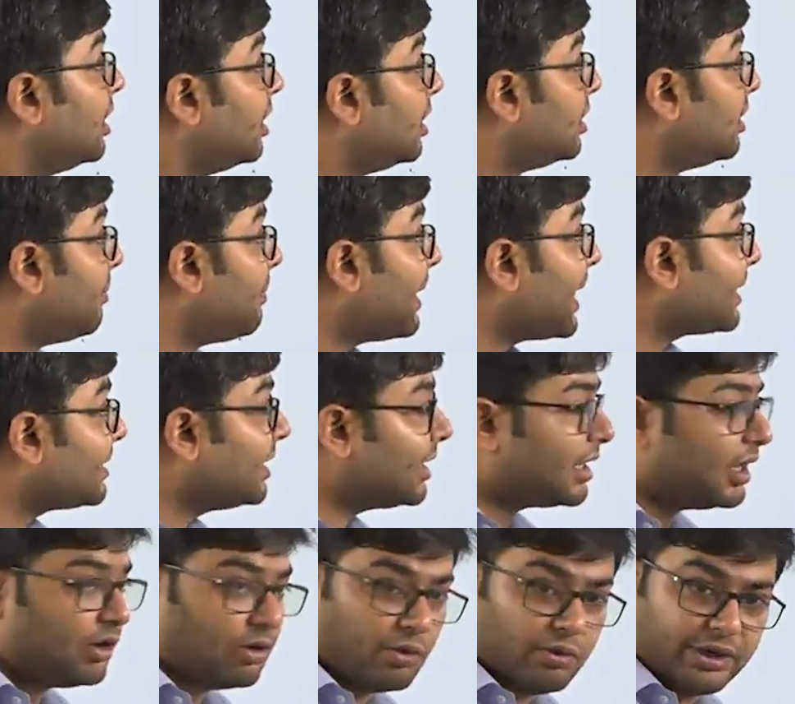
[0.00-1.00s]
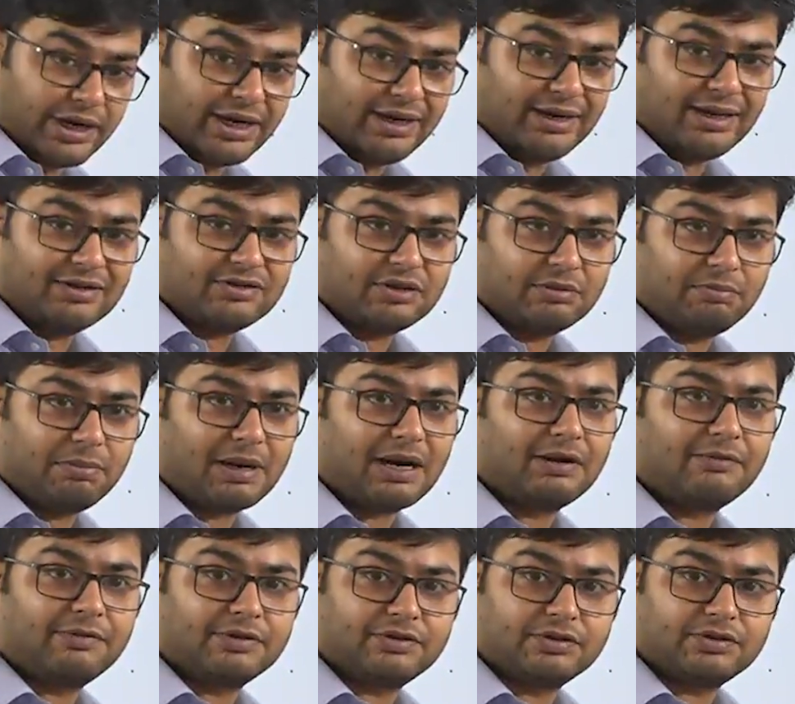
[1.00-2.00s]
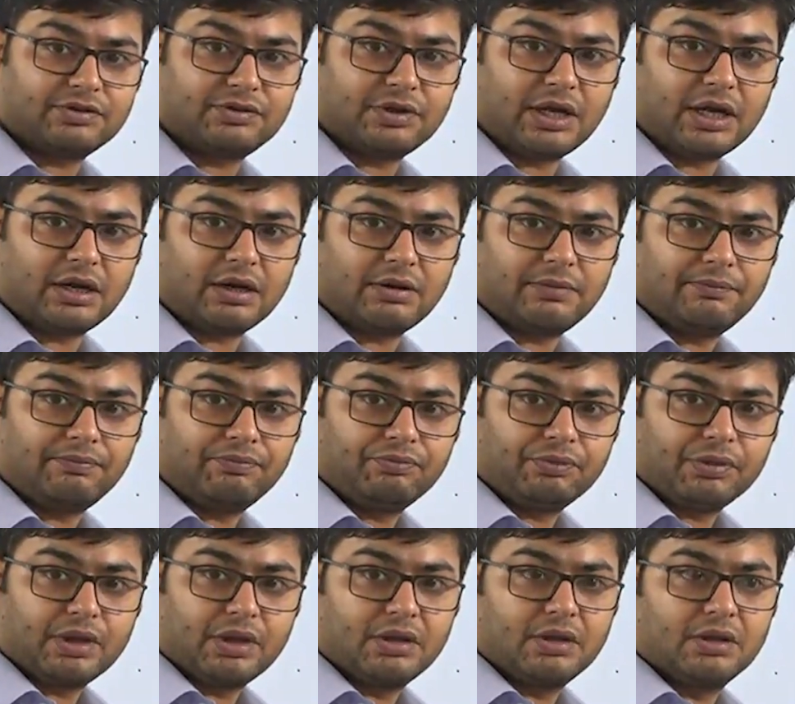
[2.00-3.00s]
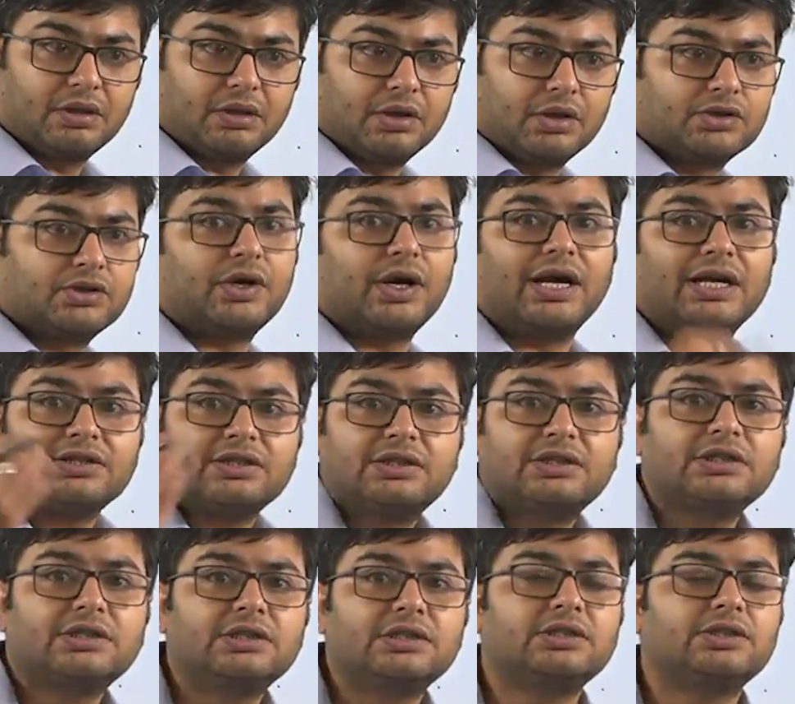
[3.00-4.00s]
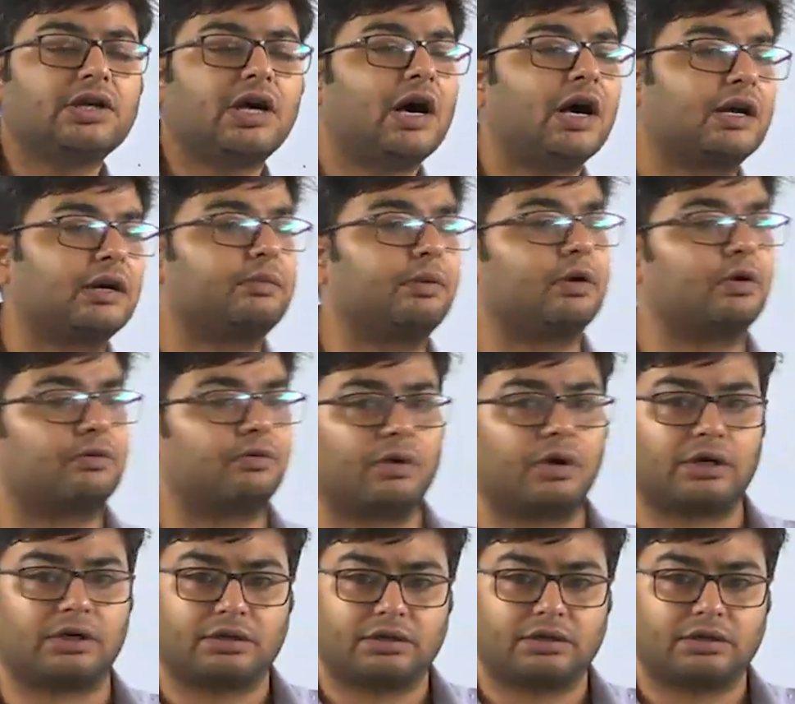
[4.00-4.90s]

the practical orientation part which is there. So SDGs are about what?